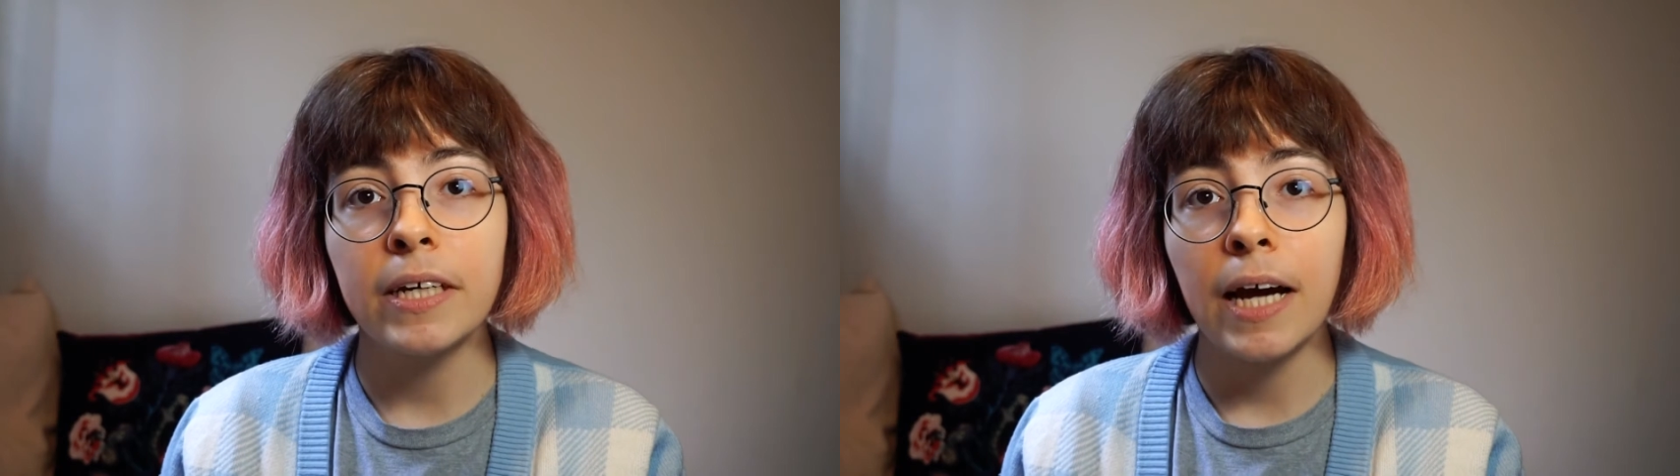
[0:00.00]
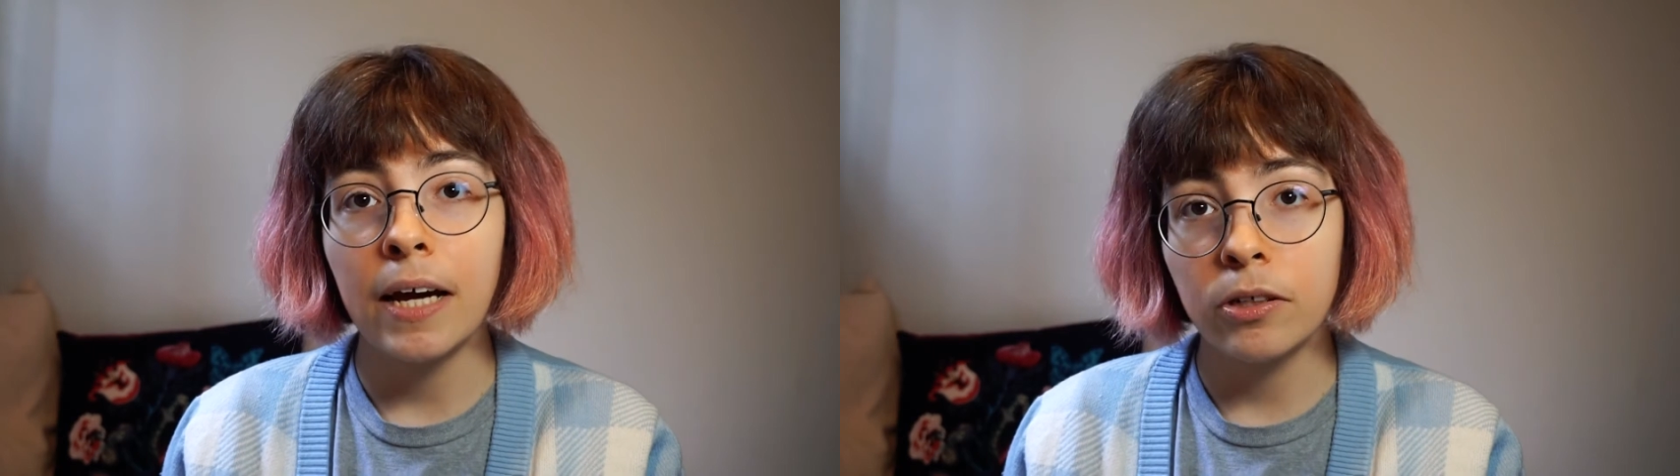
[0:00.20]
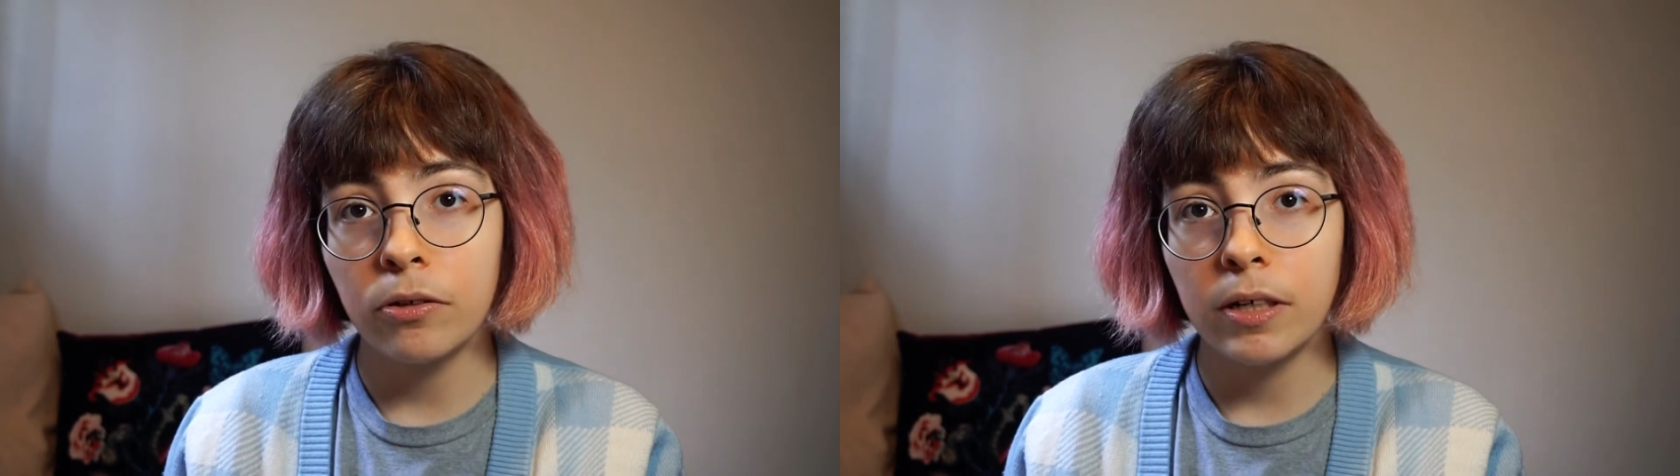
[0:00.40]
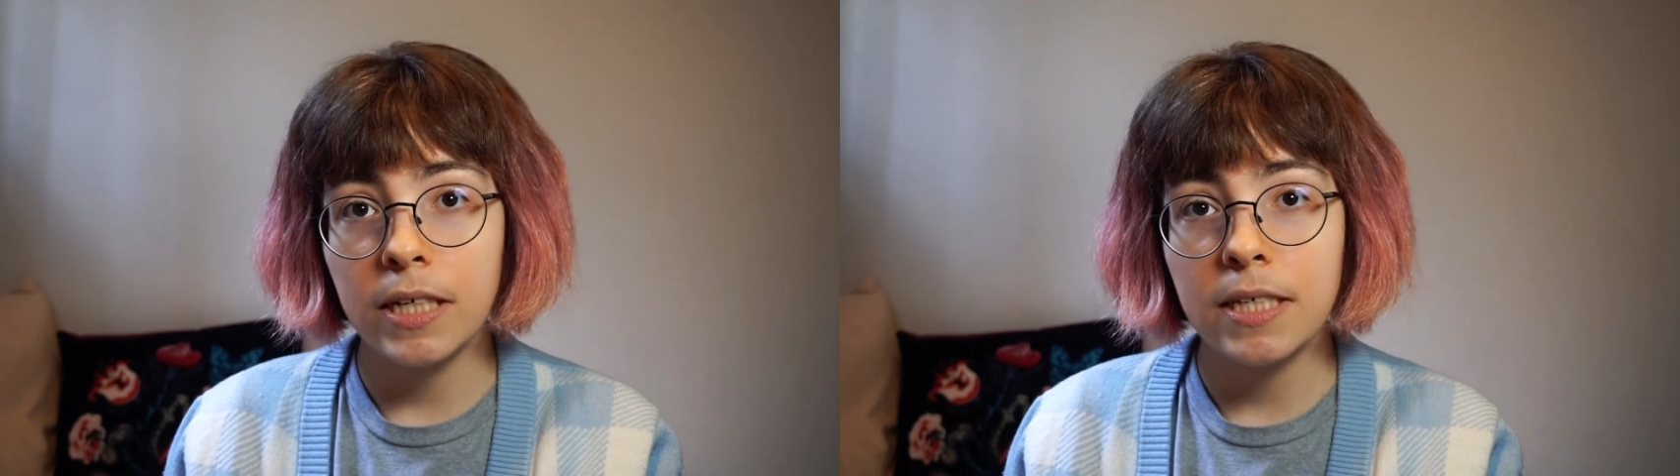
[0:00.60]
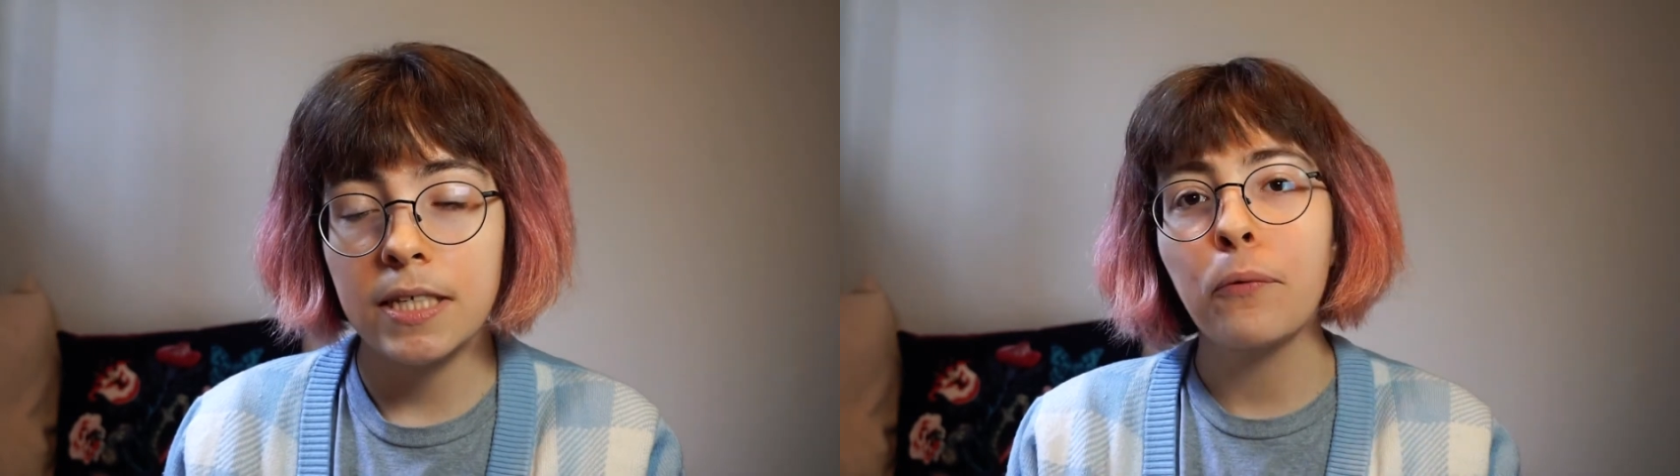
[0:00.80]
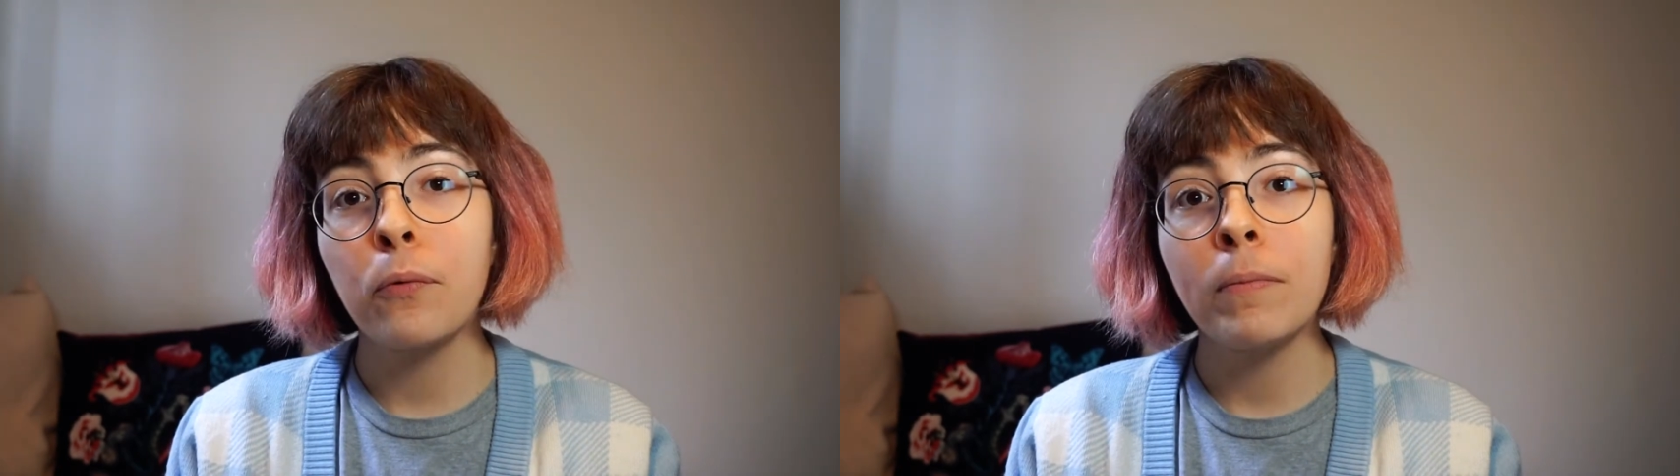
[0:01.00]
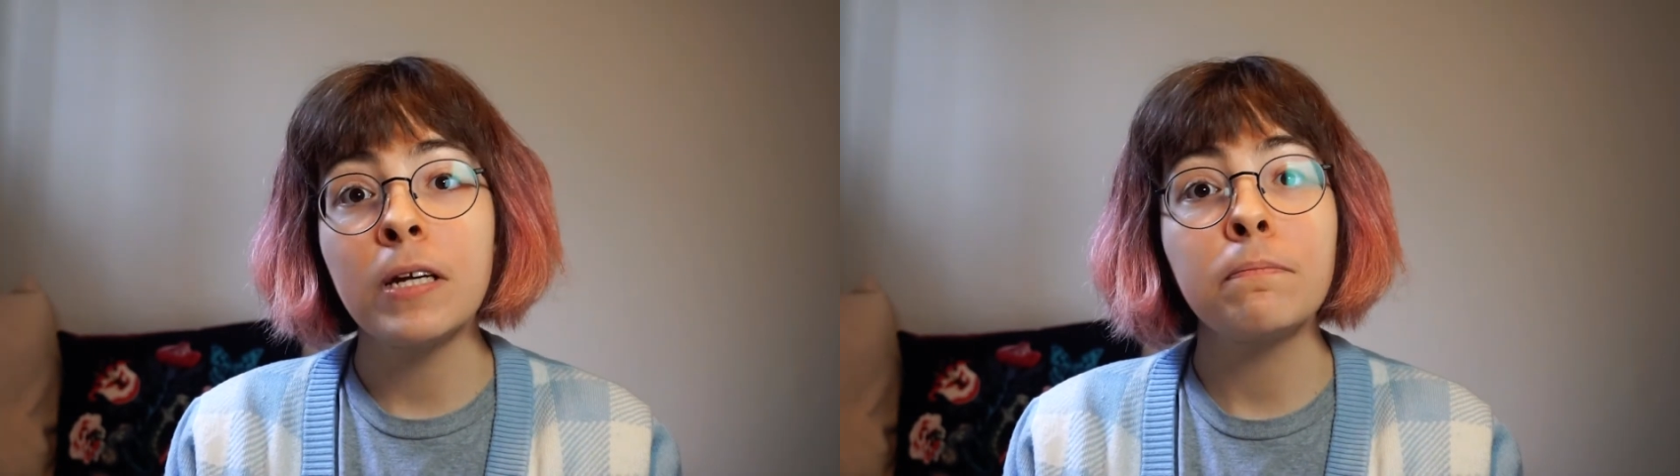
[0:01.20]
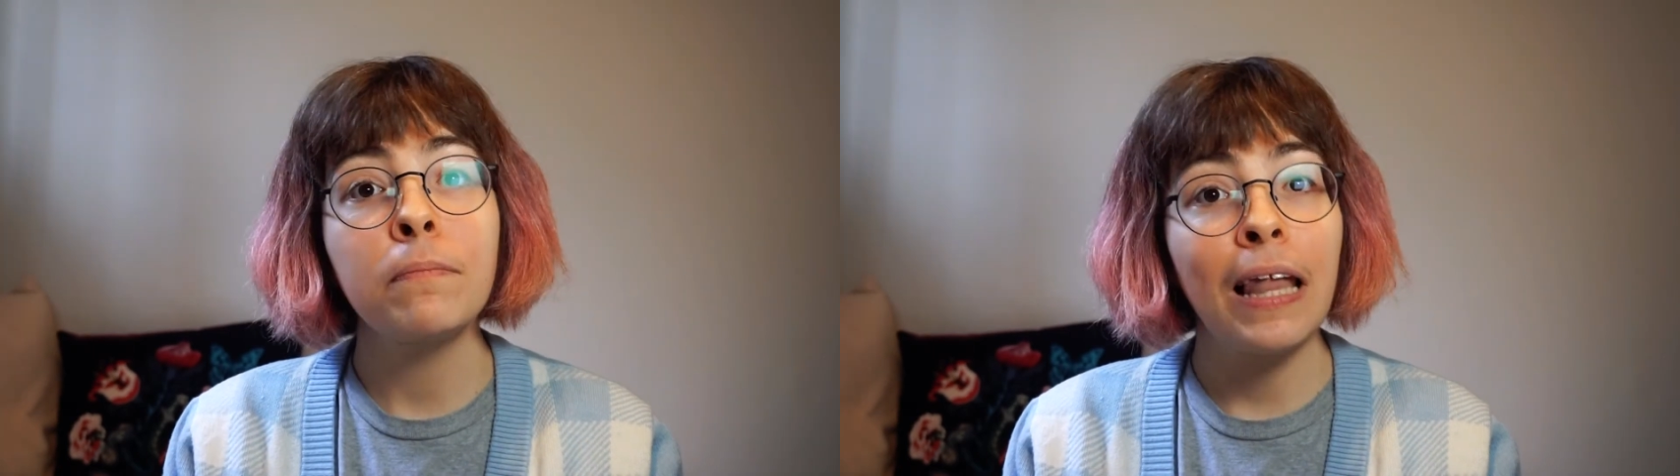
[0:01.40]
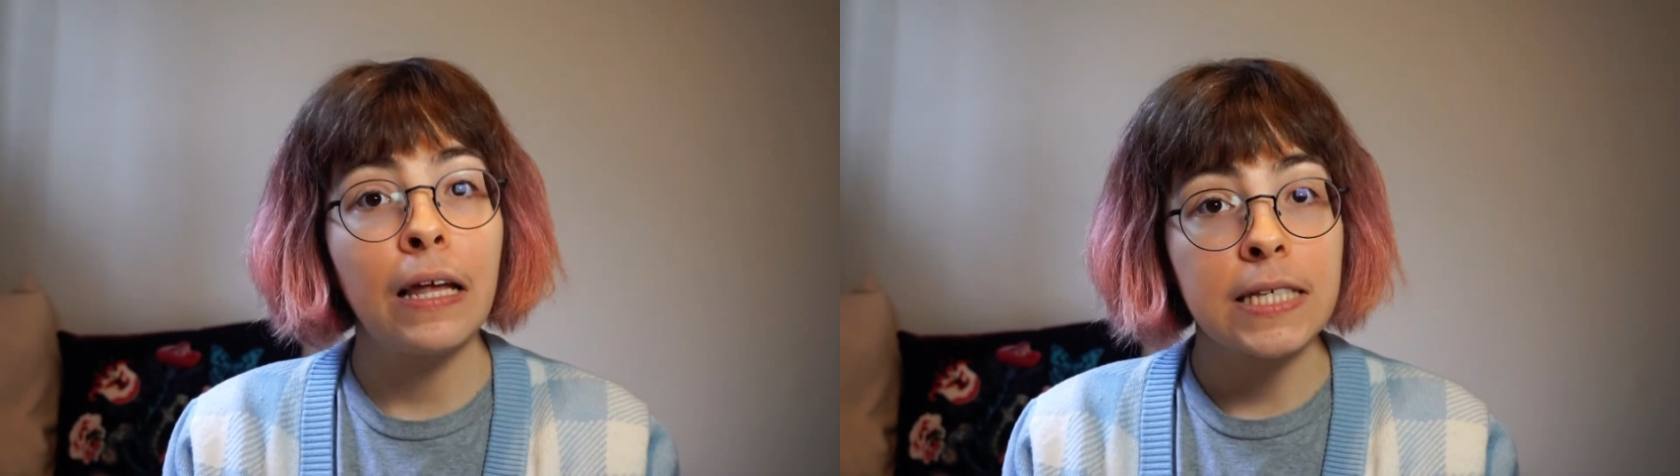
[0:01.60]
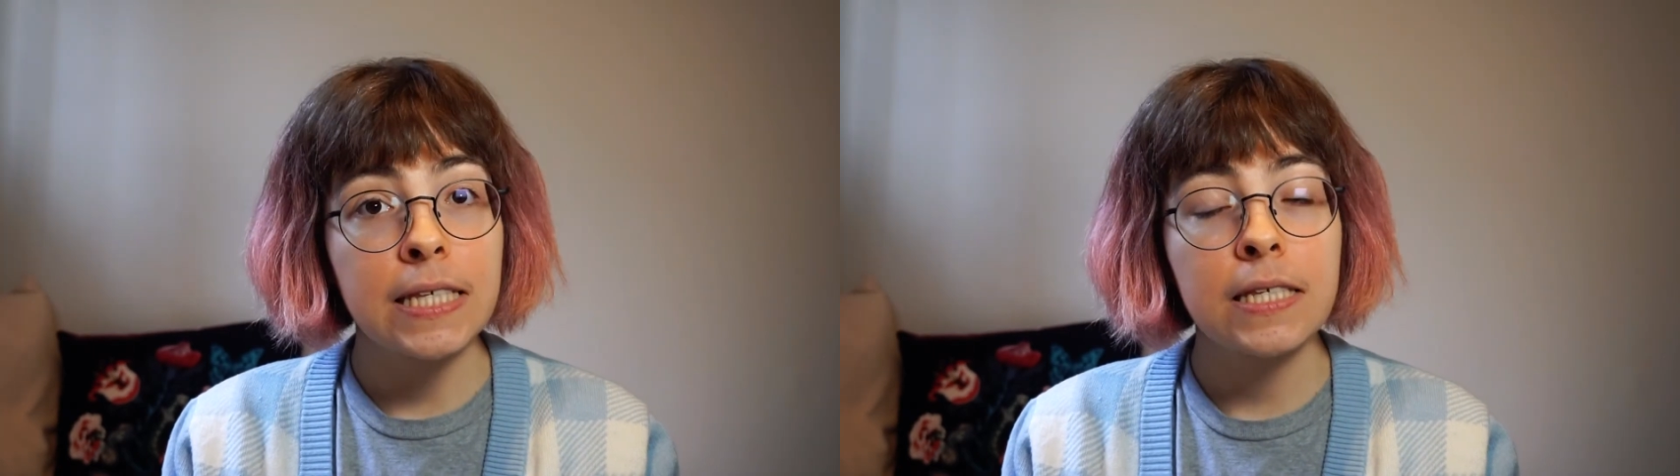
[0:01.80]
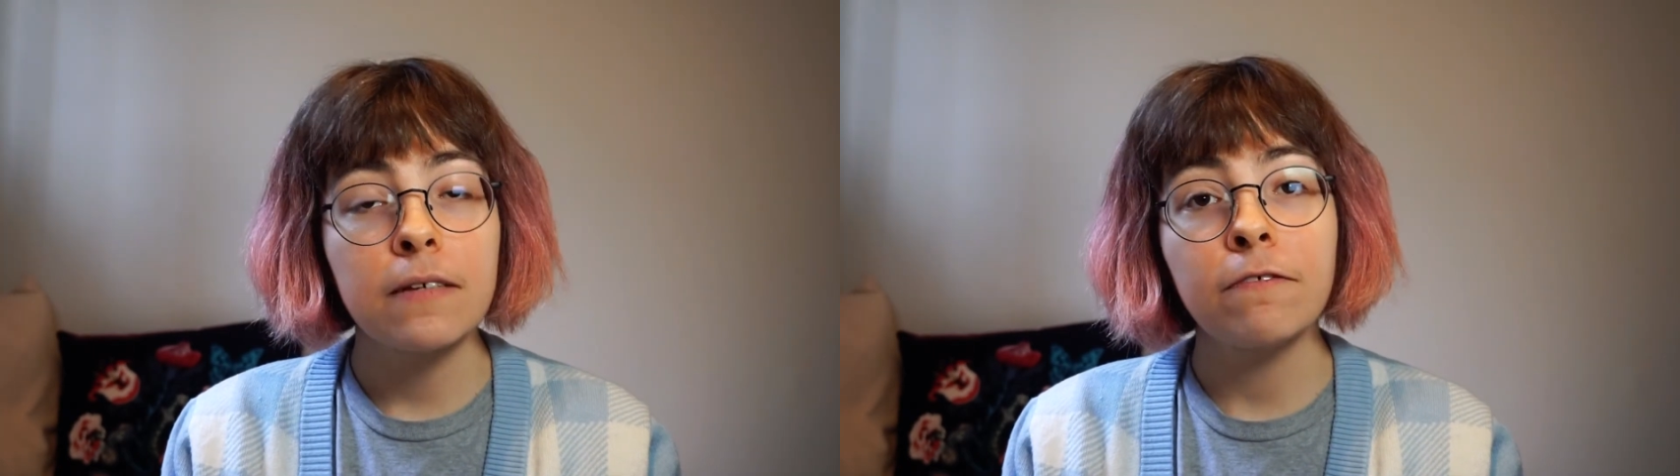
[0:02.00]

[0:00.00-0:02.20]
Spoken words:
categories. Woman plus